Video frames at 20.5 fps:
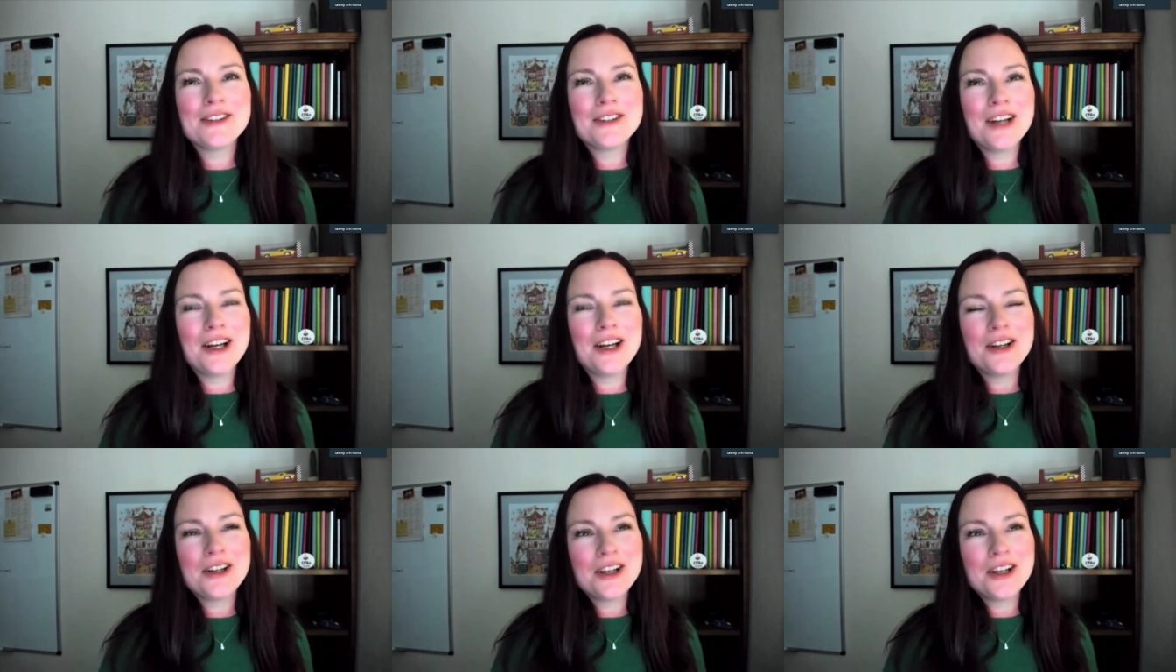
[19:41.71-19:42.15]

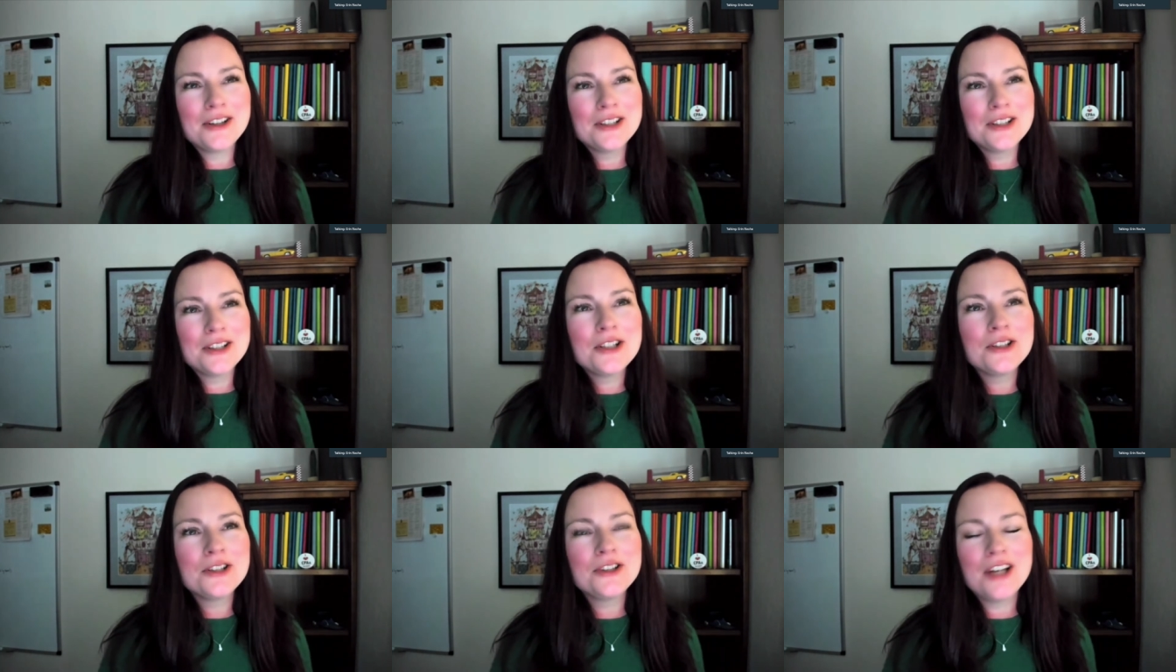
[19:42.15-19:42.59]
a
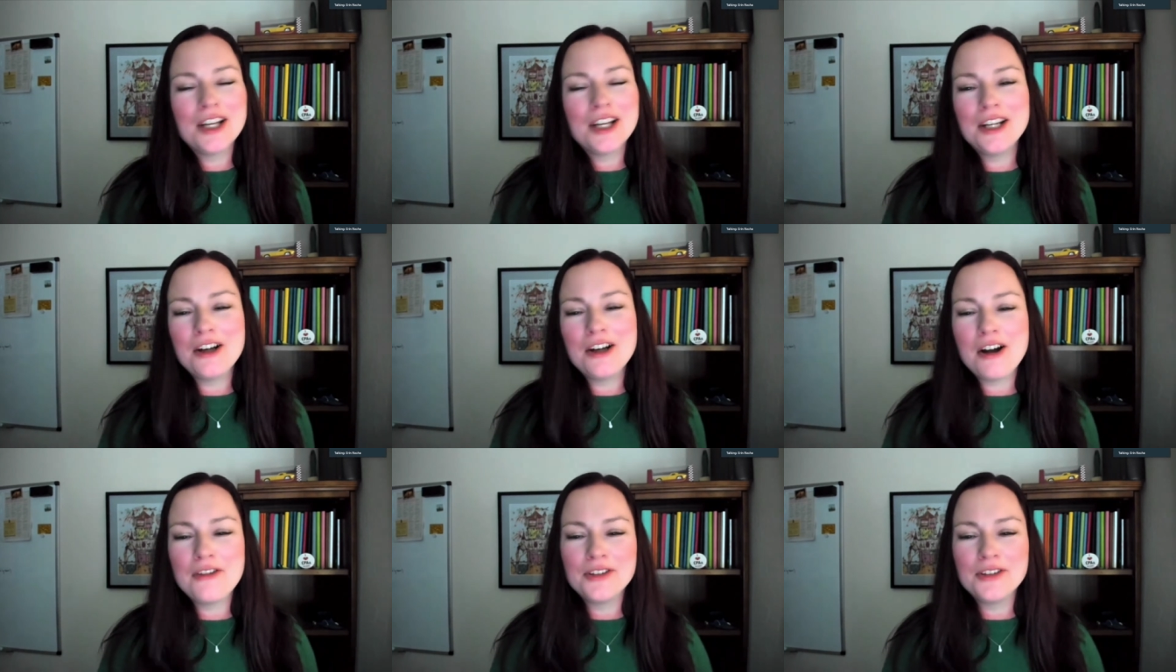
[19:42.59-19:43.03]
little tiny
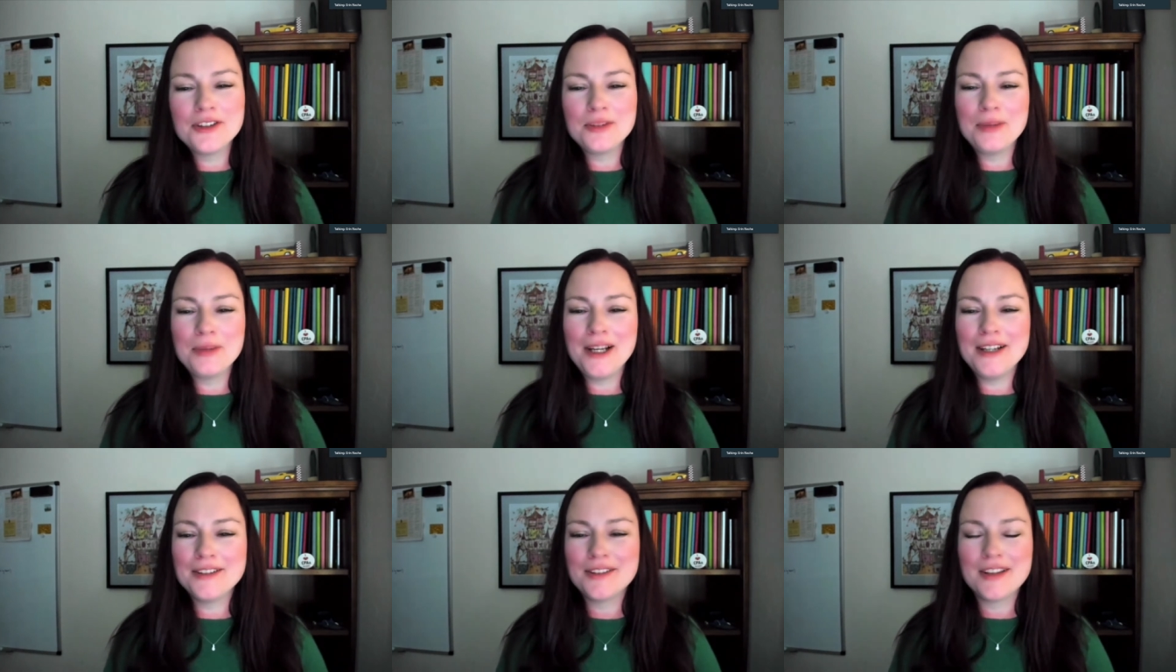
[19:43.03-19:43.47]
office
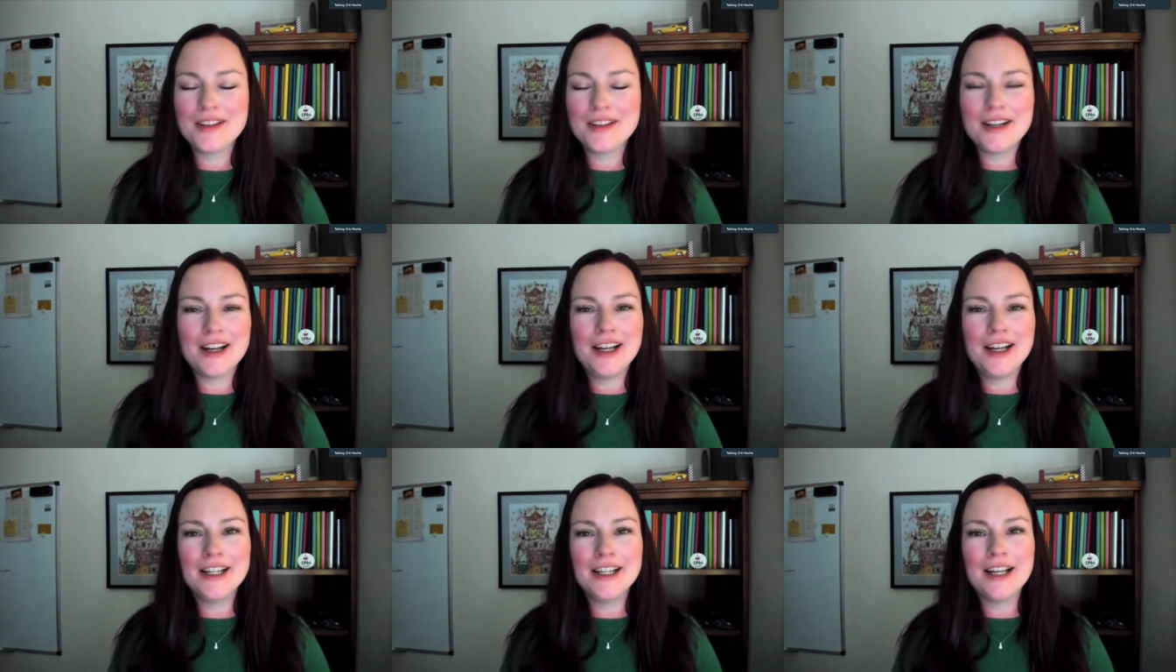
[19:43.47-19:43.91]
space that
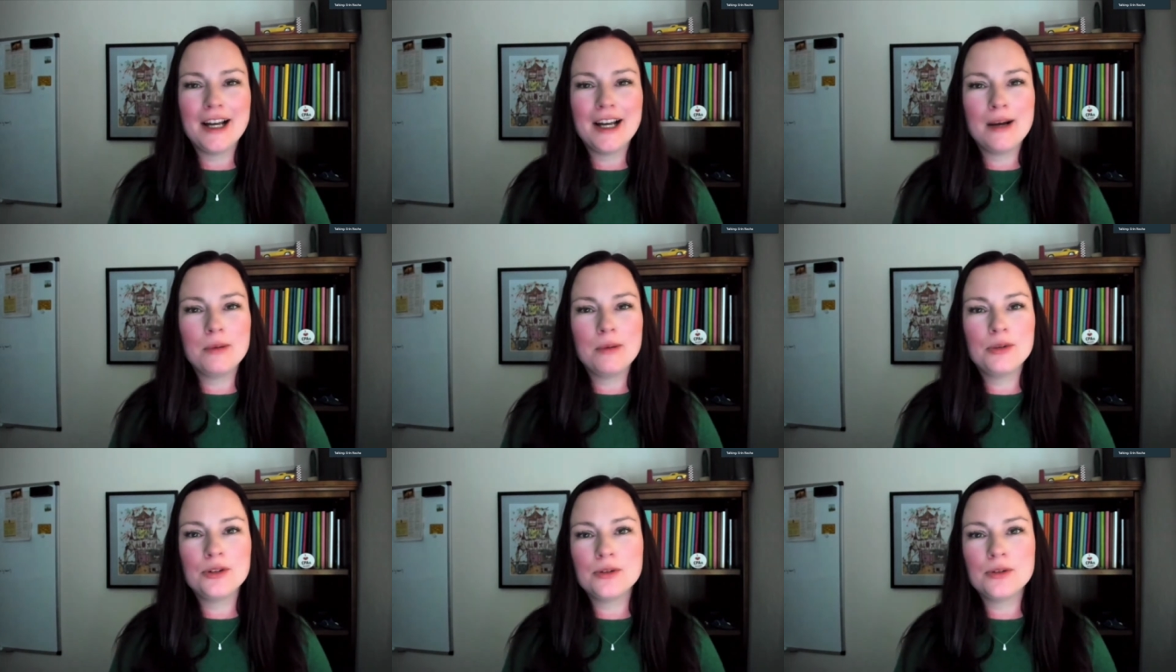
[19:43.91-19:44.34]
I
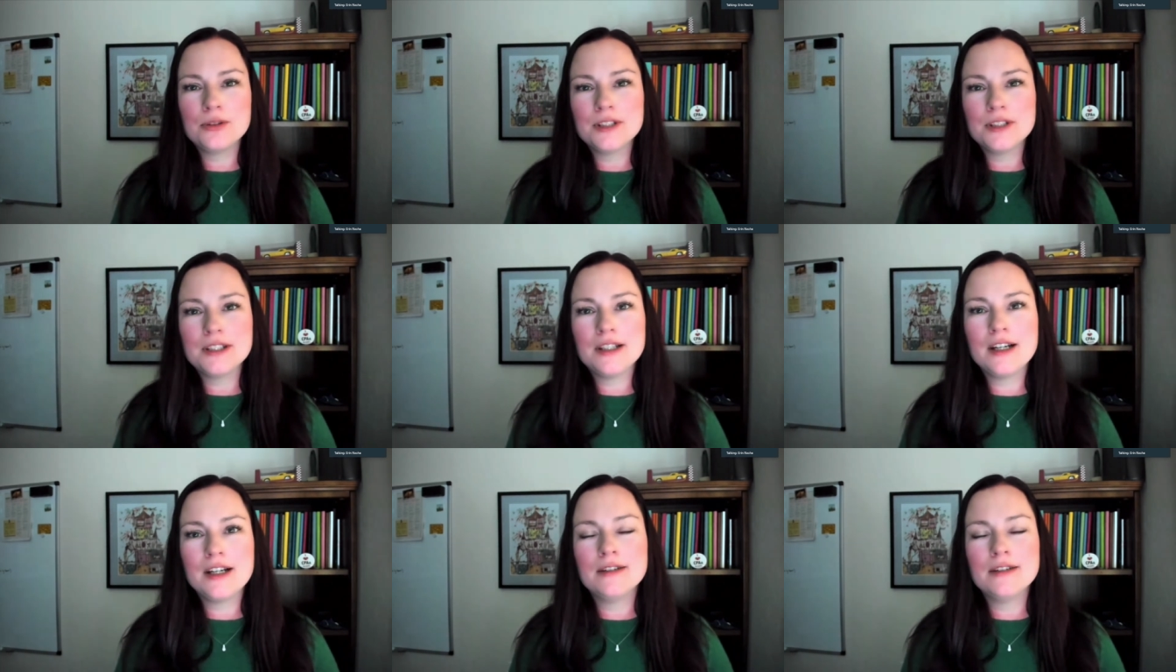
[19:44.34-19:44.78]
absolutely
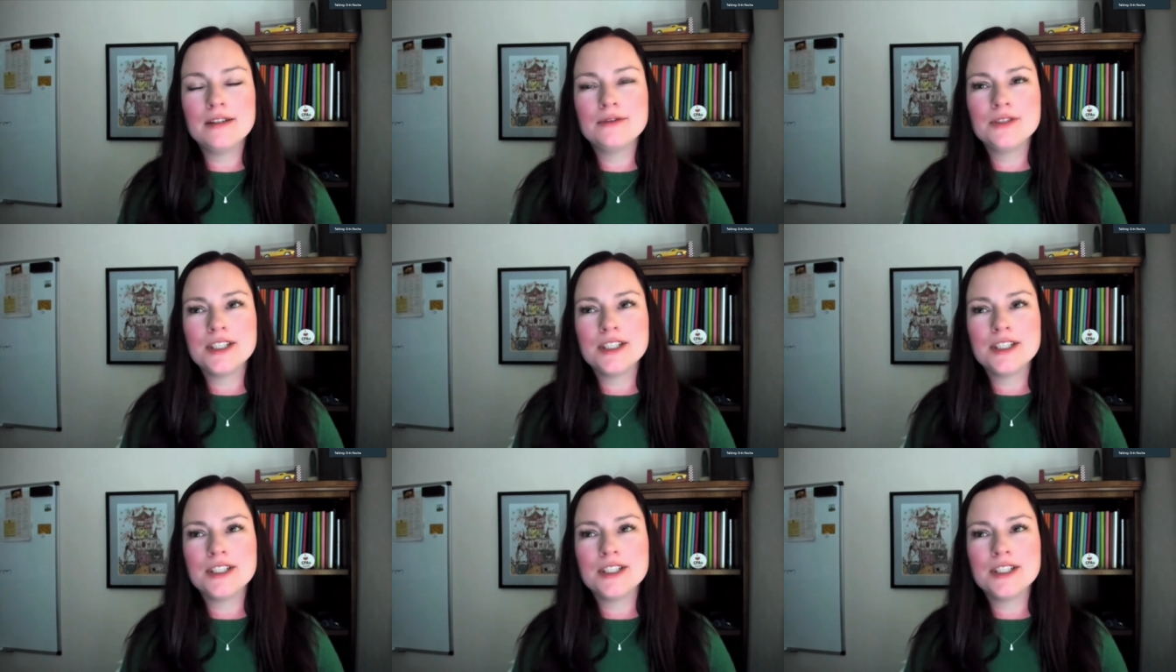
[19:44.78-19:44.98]
loved,